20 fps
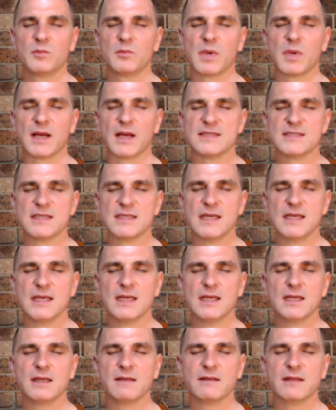by
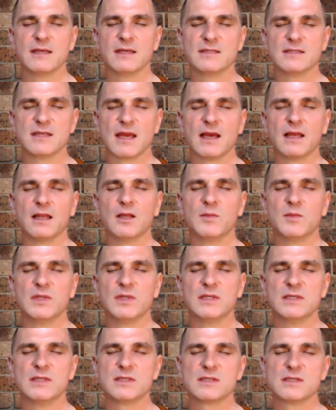seeing these
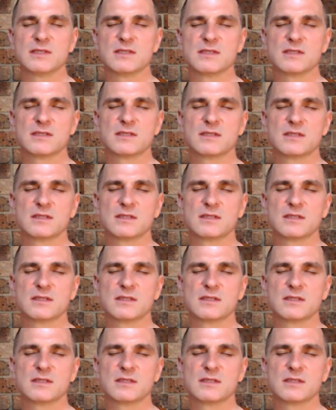elements?